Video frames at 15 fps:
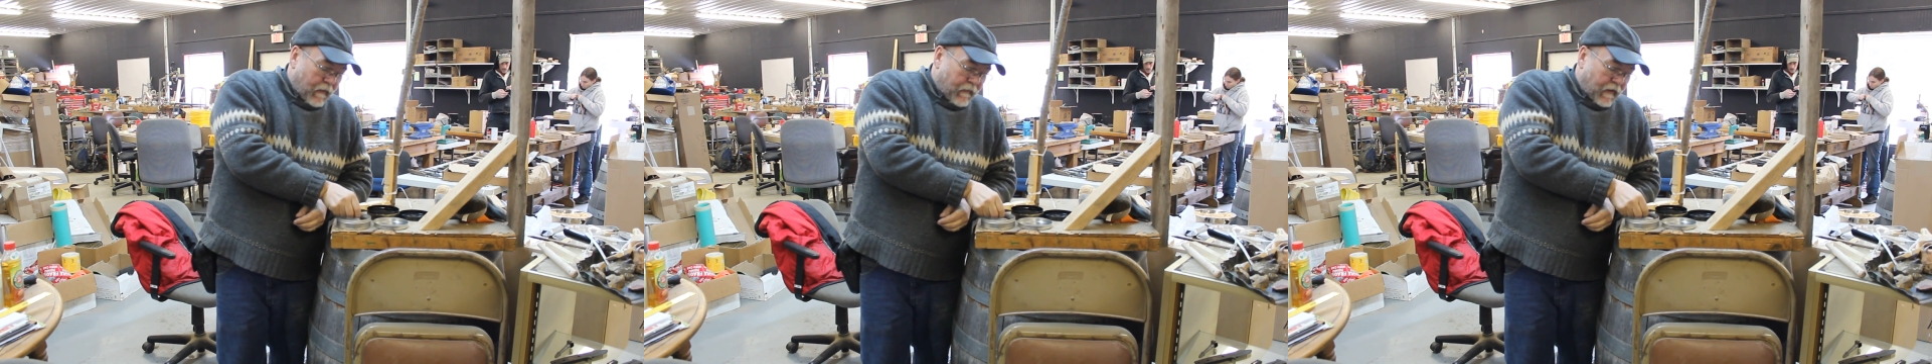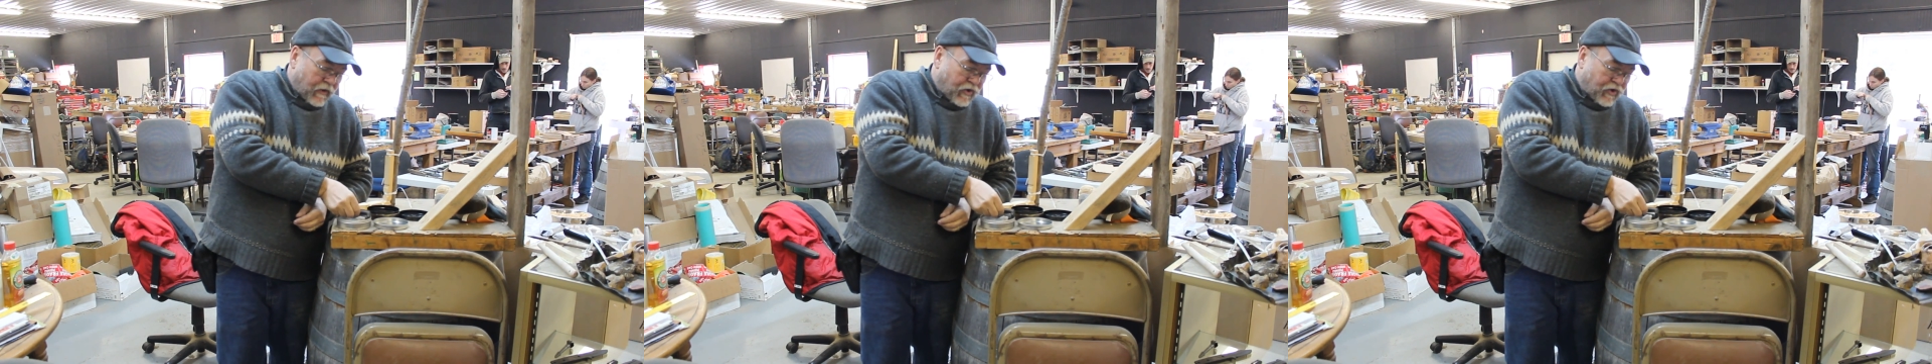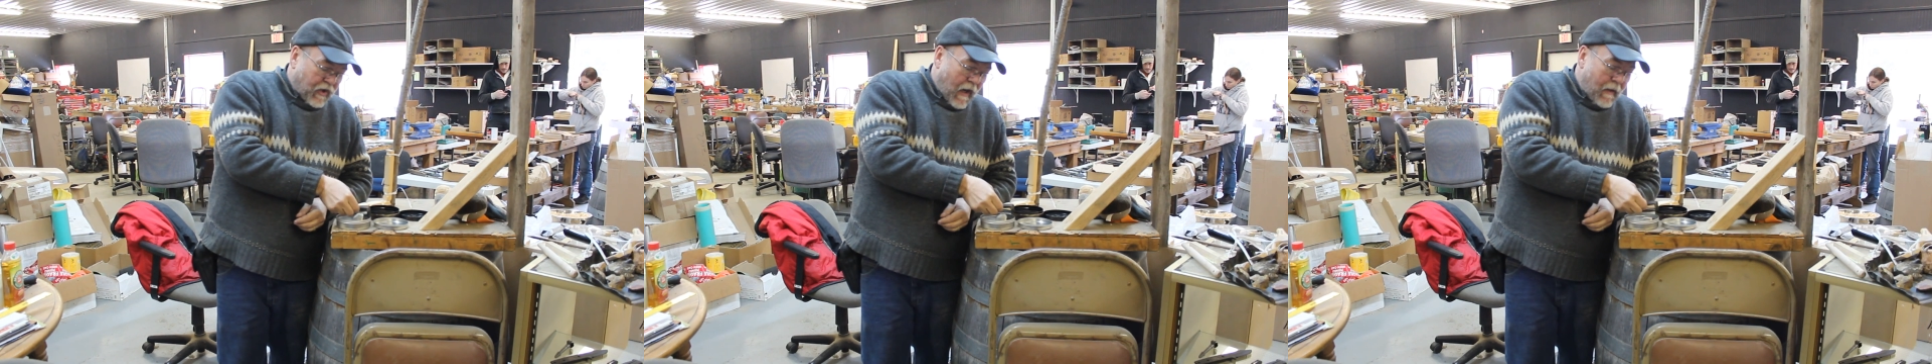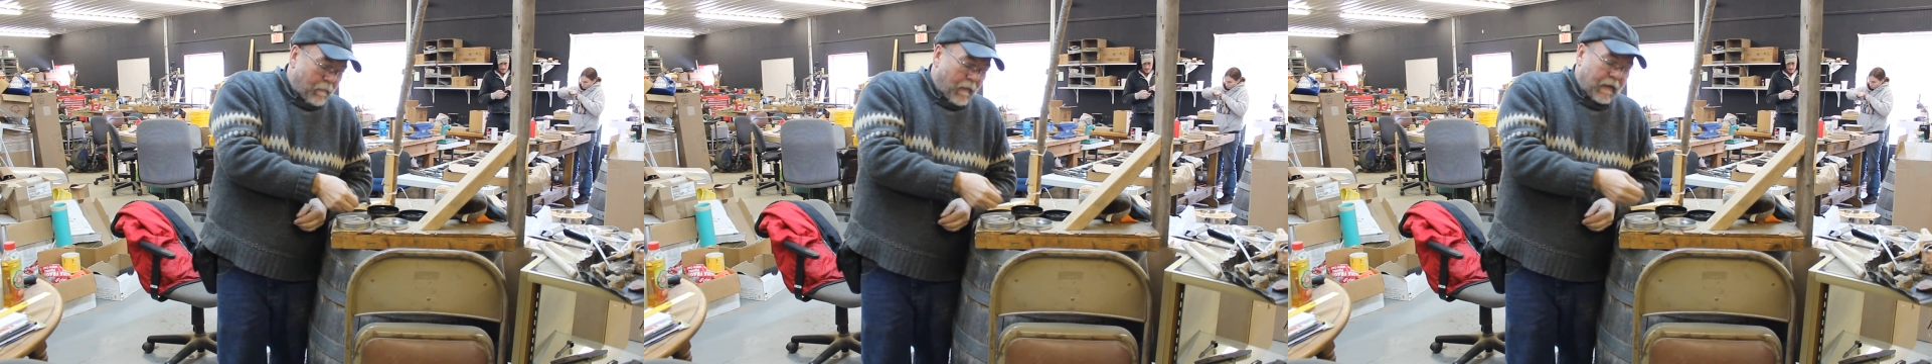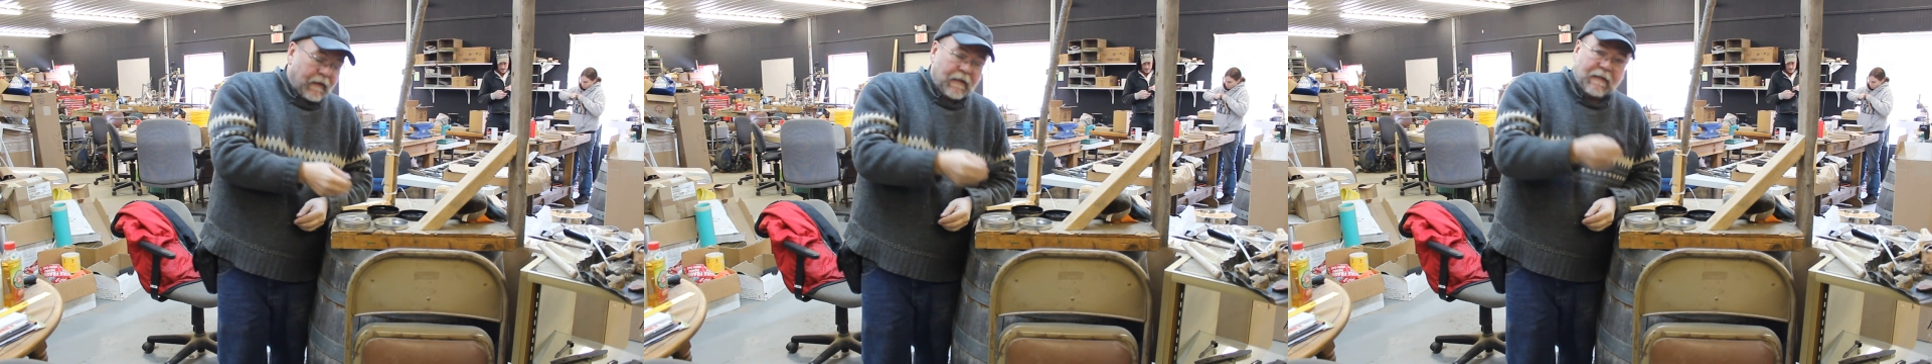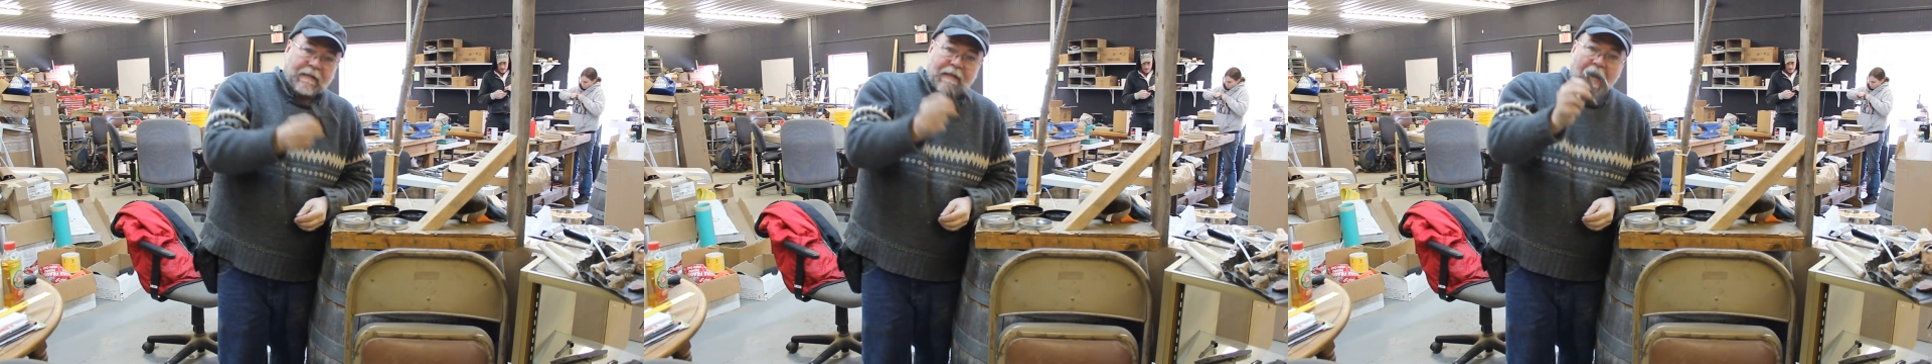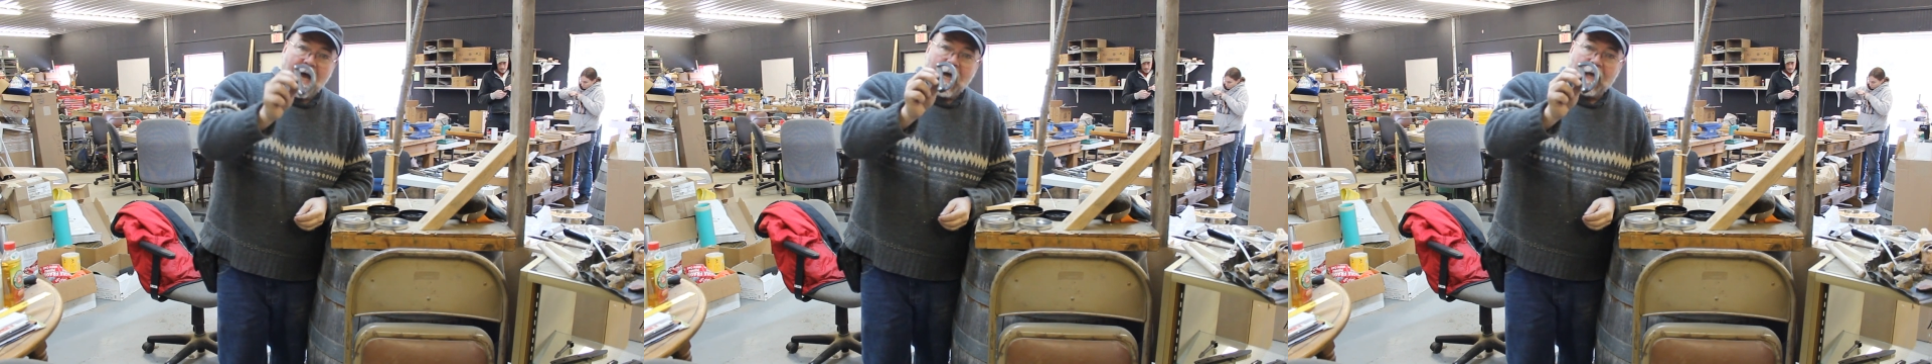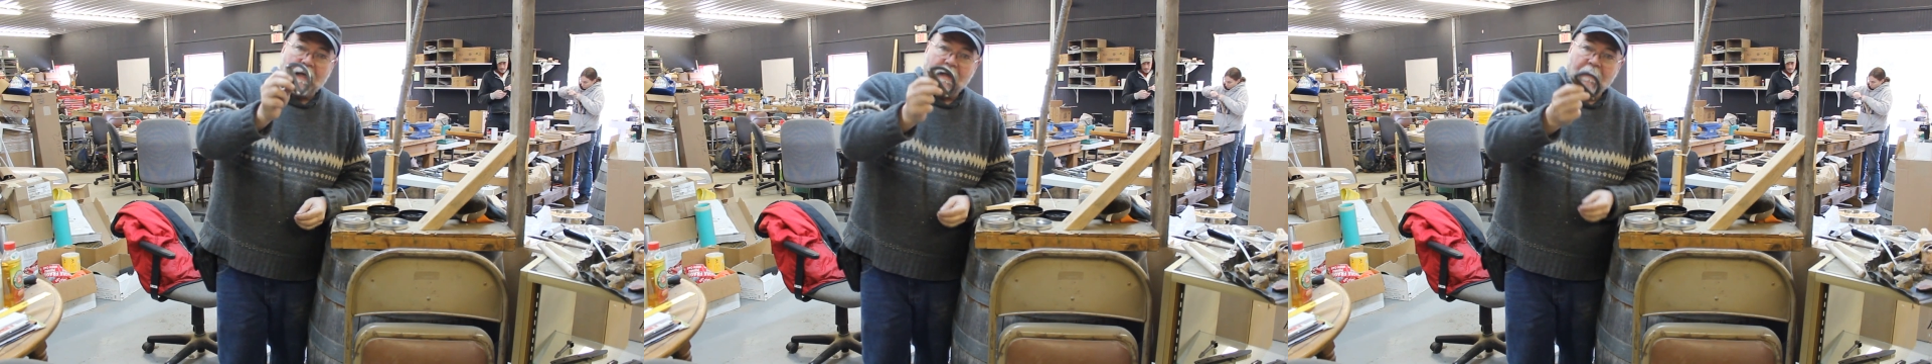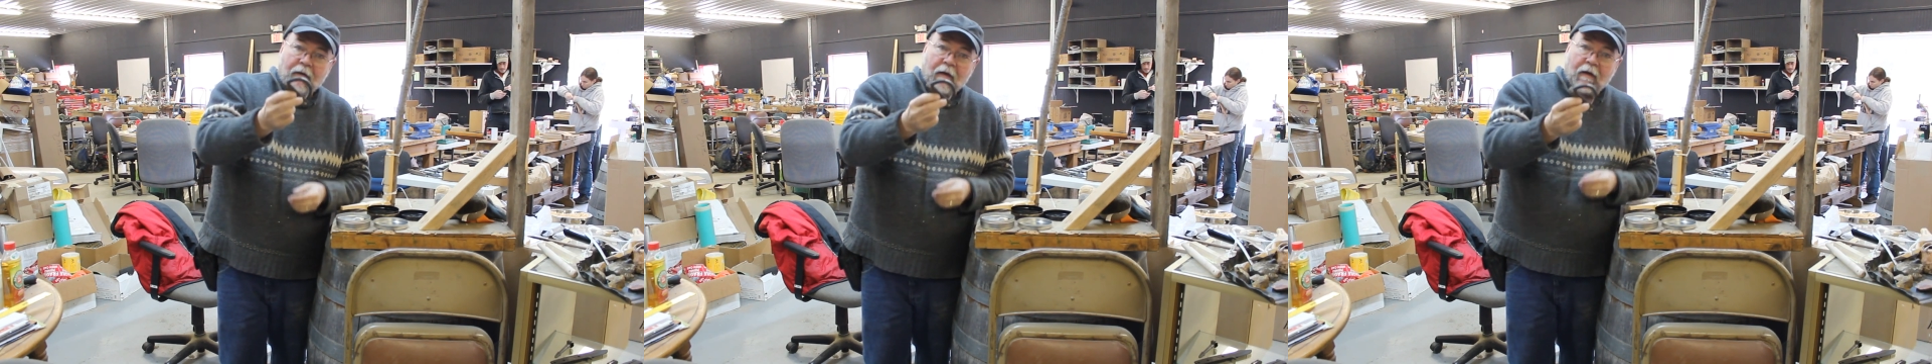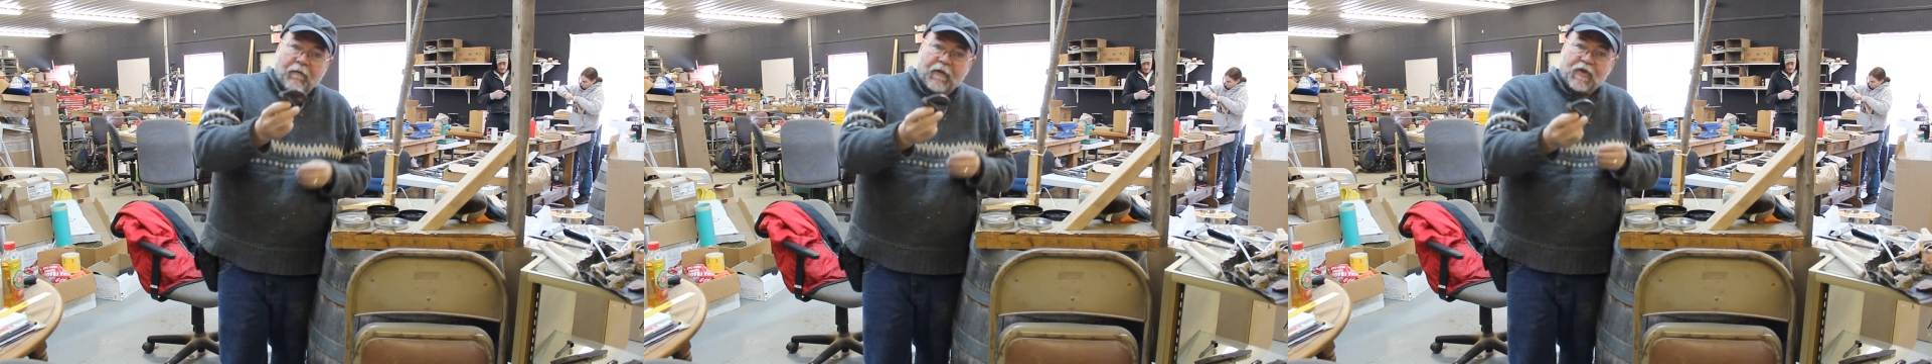the shape and design
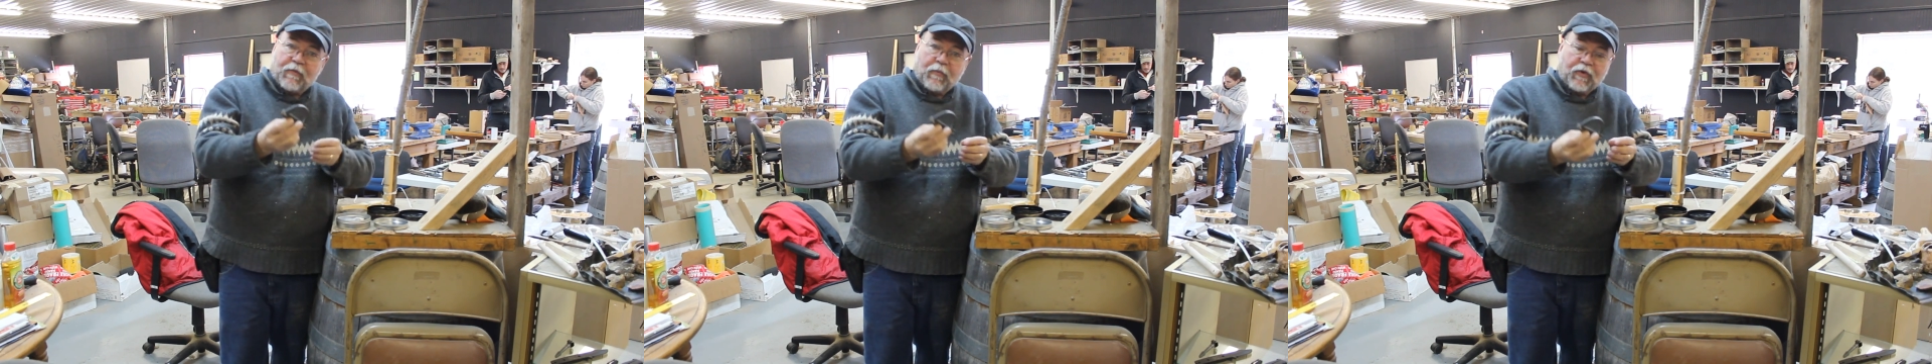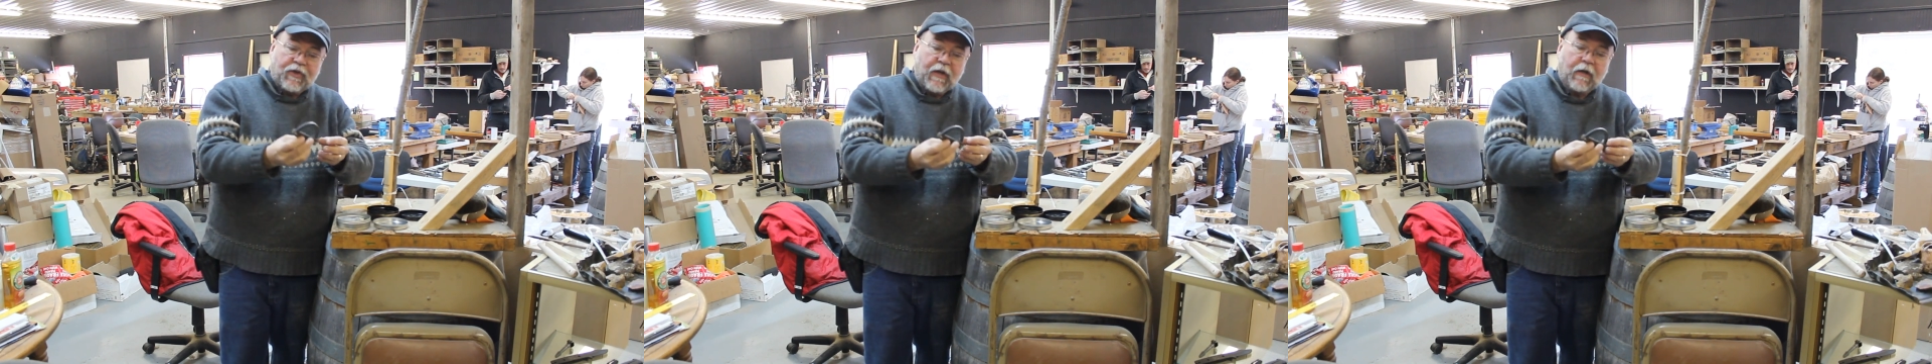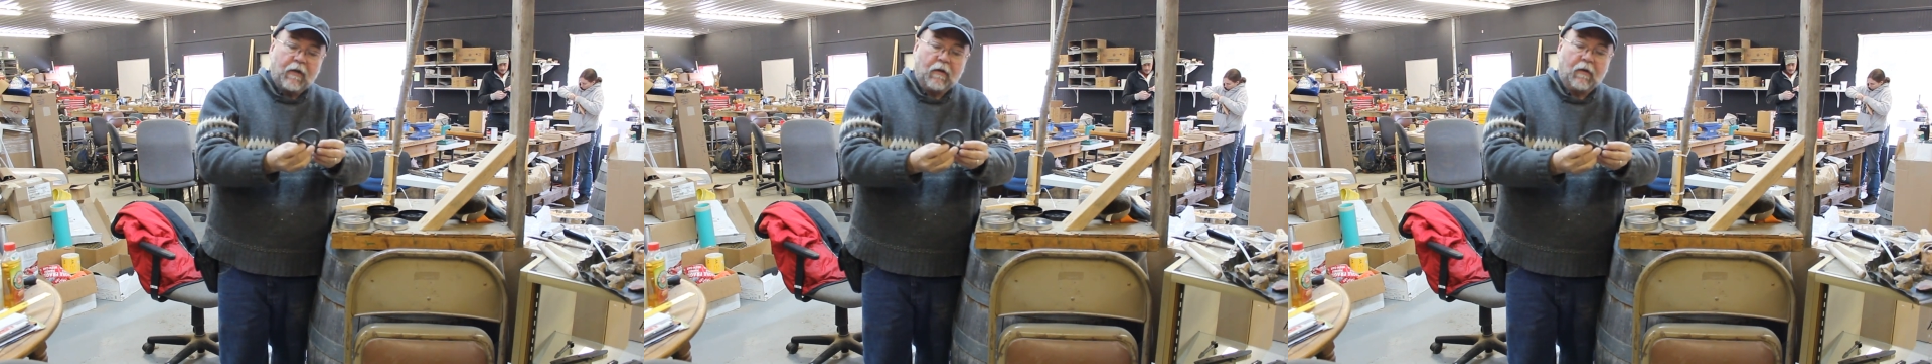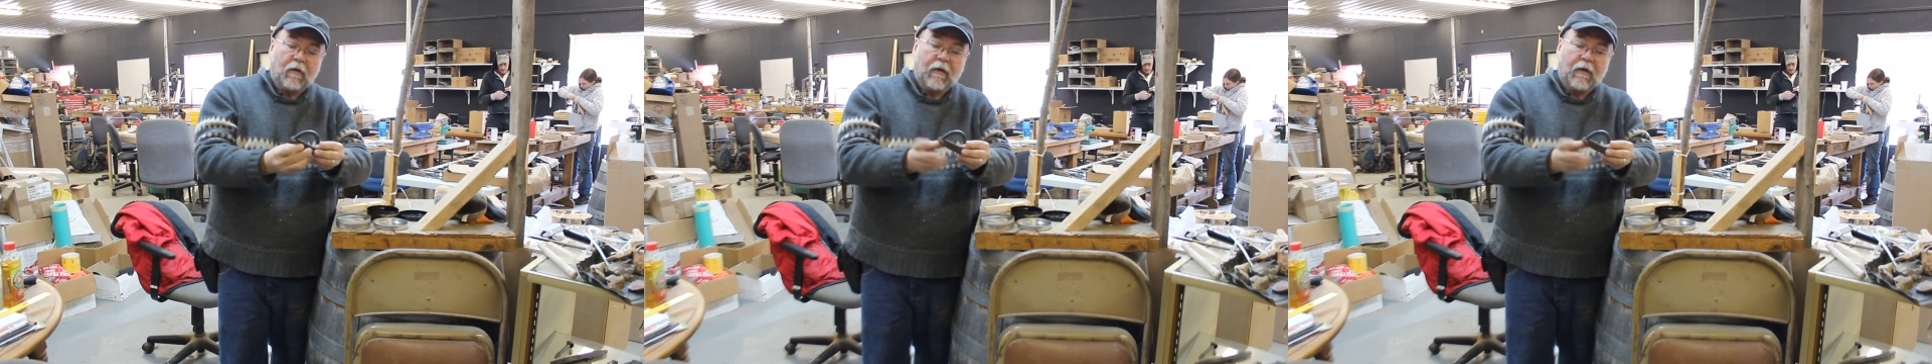of this particular,